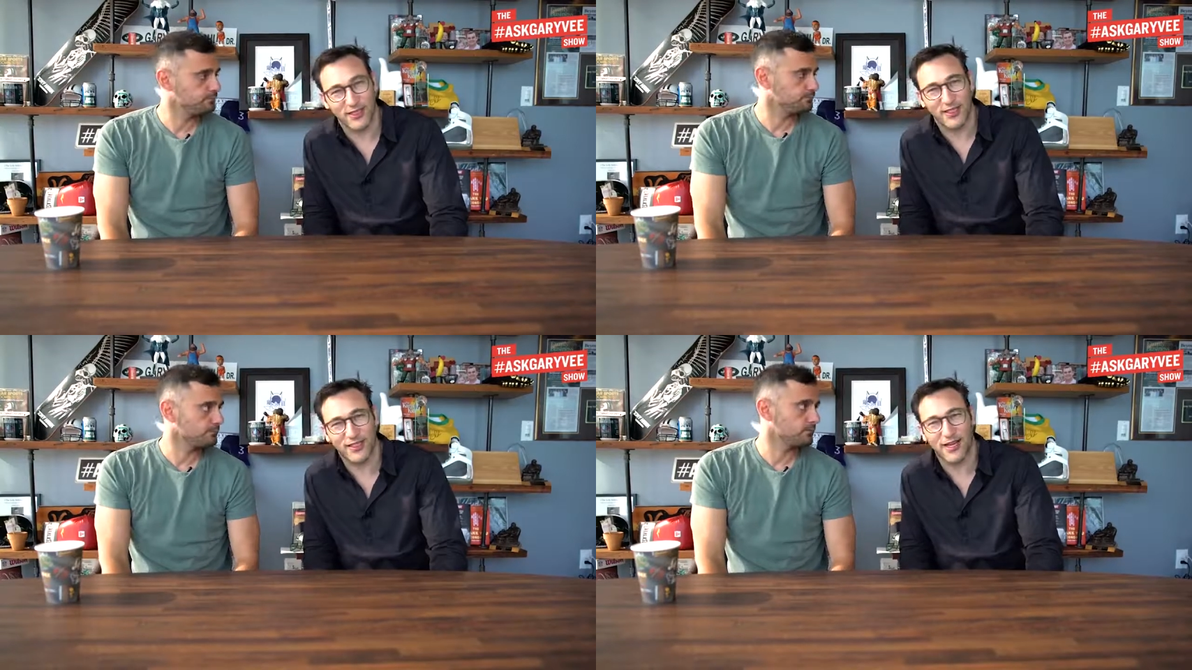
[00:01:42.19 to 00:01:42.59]
Speaker 1: Uh,
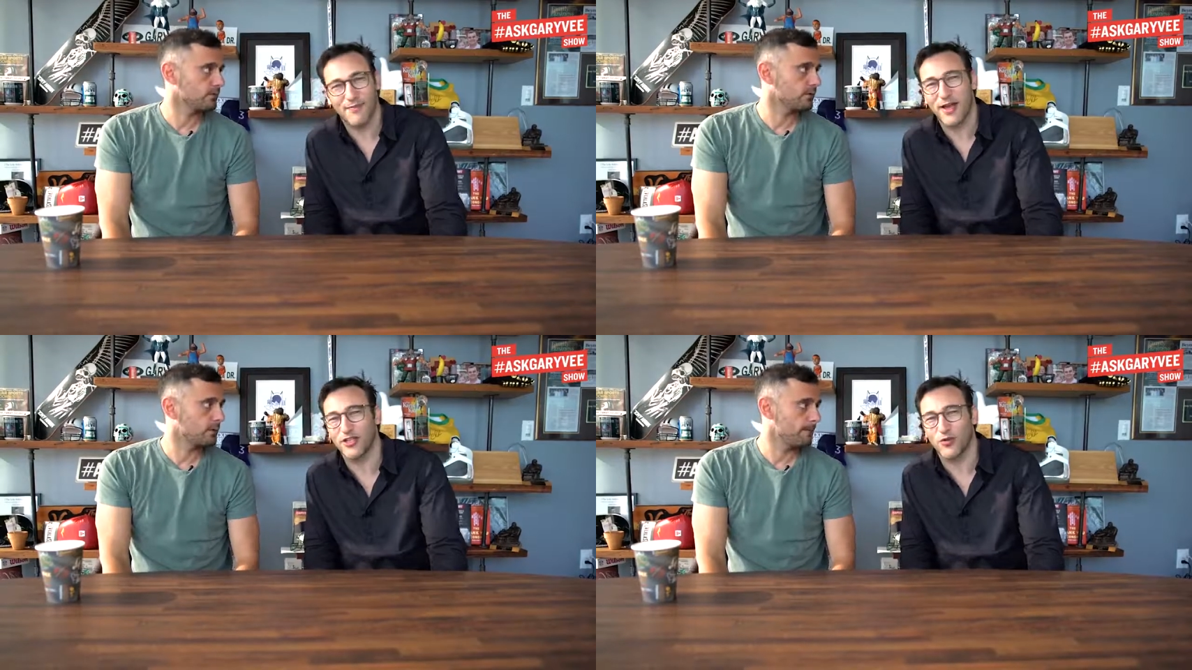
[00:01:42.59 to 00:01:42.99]
I
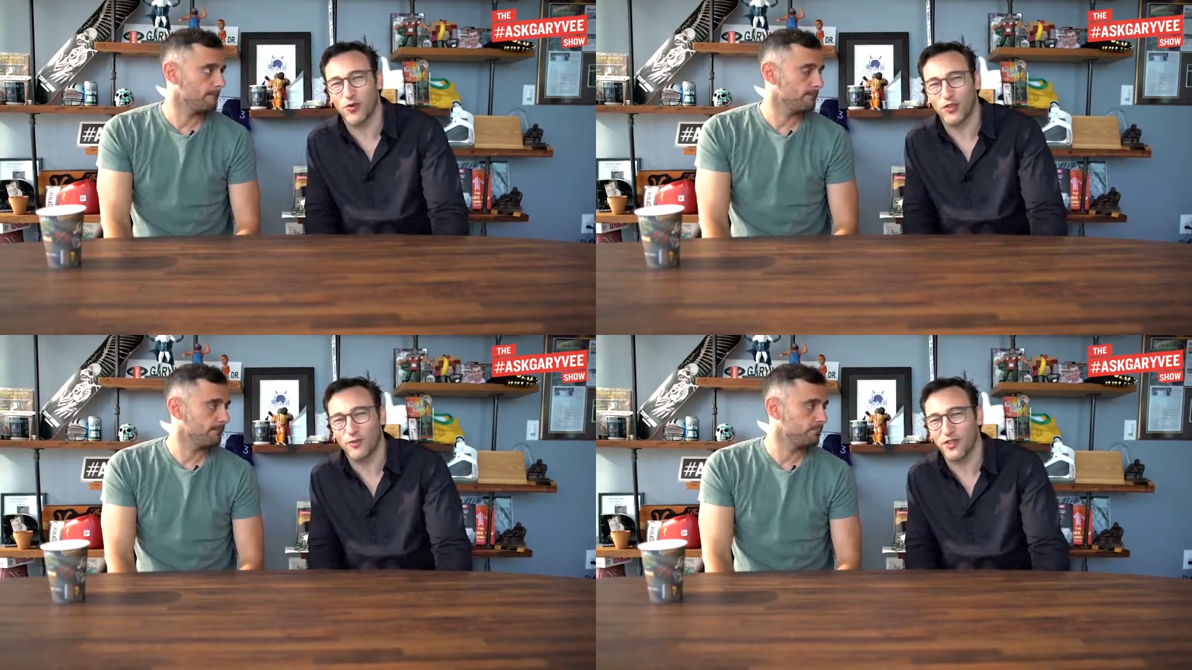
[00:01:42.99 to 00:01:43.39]
imagine a
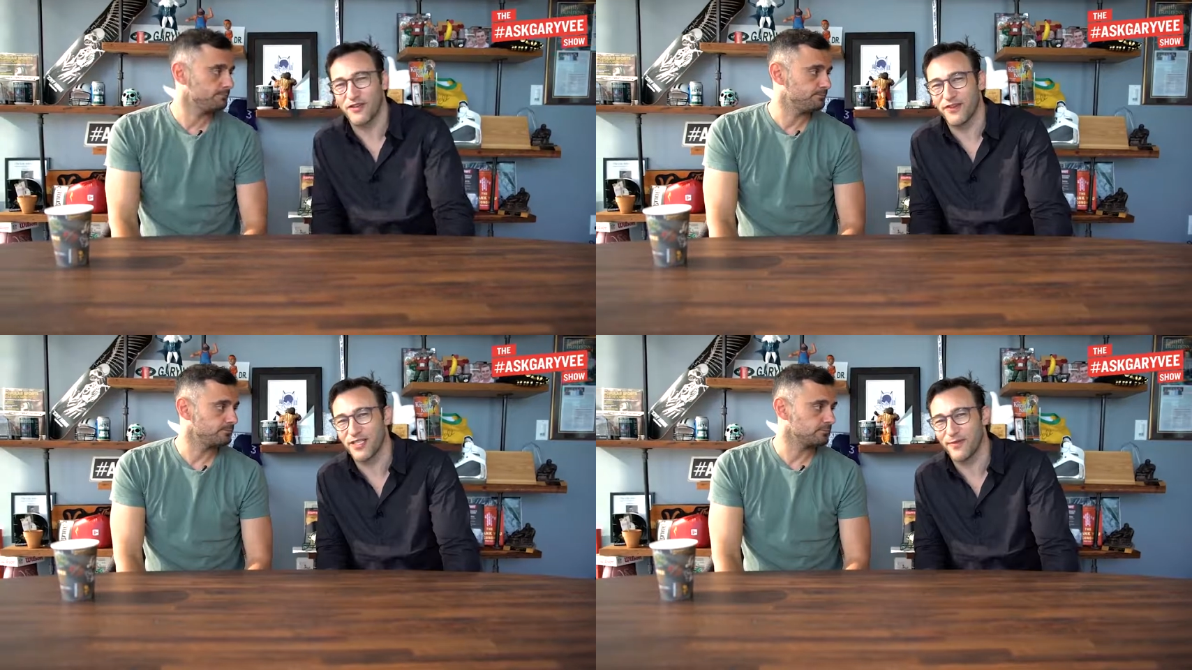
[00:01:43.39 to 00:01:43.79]
world in which
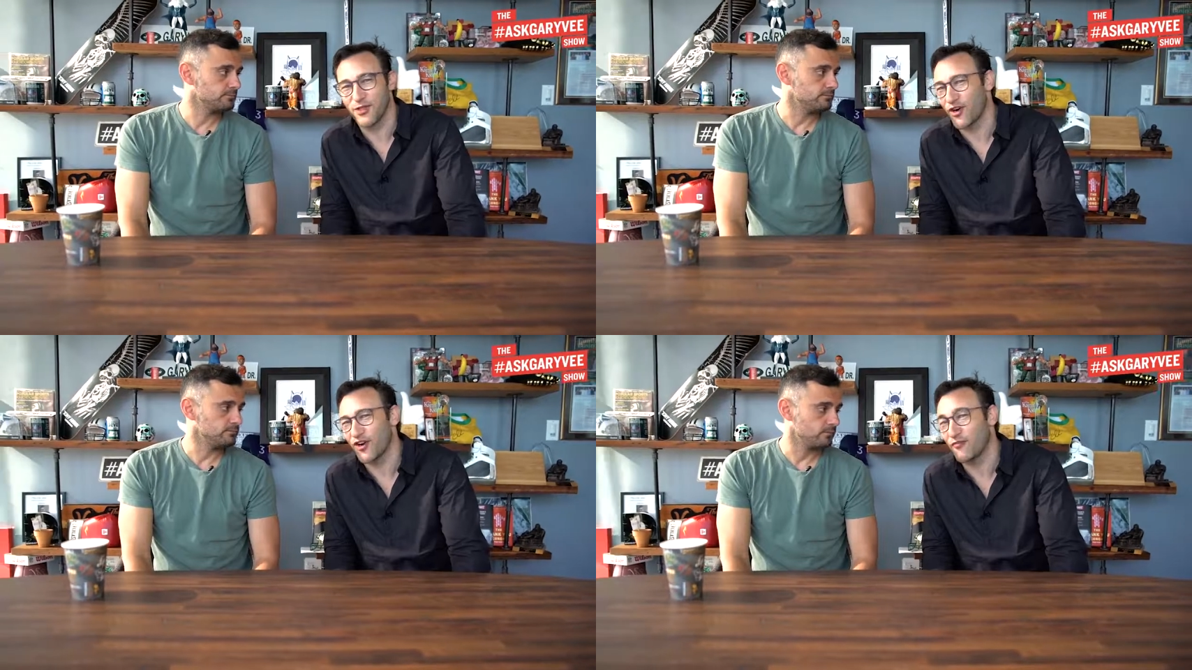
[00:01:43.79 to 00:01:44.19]
the vast
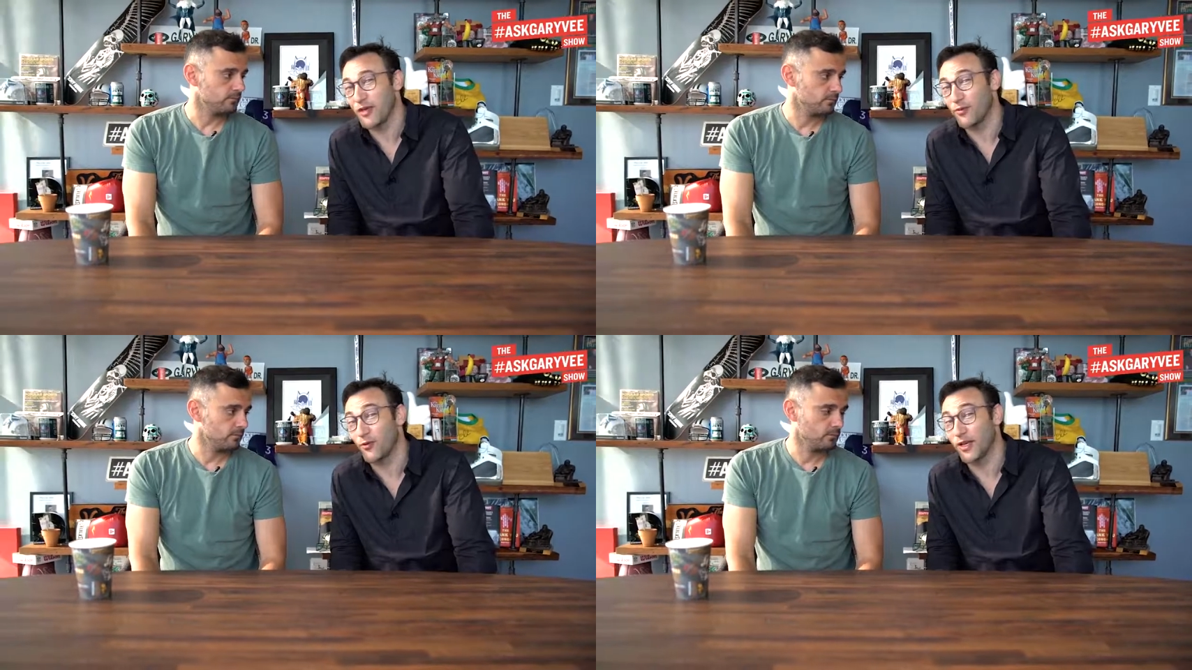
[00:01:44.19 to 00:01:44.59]
majority of
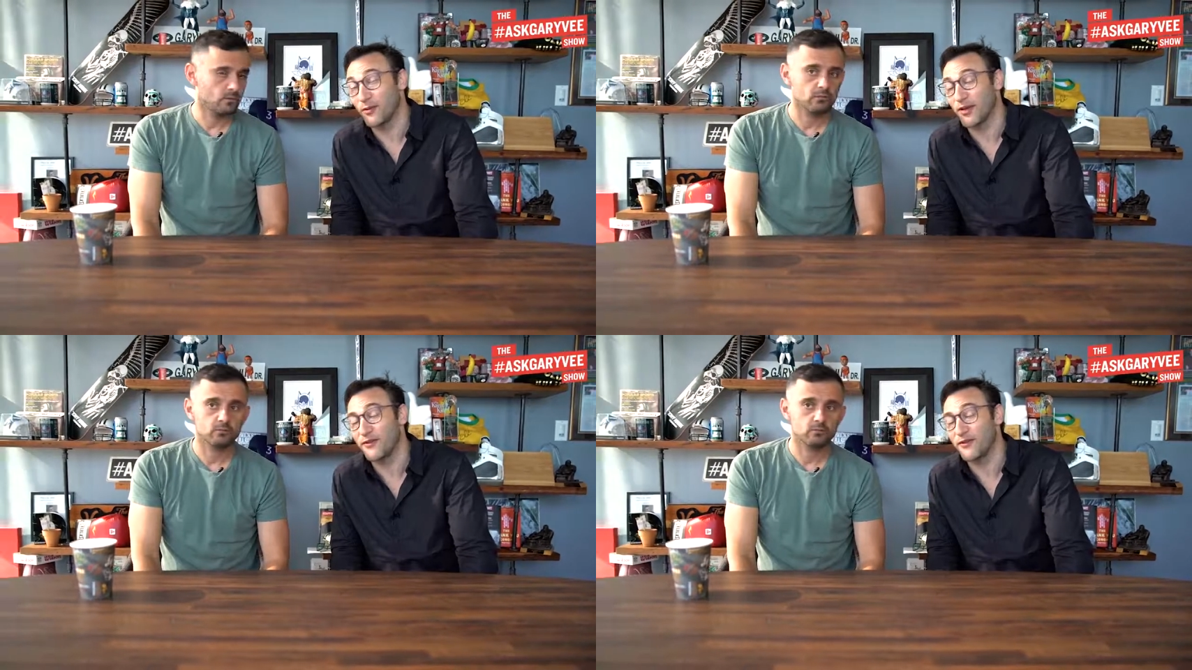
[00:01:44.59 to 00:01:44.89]
people wake up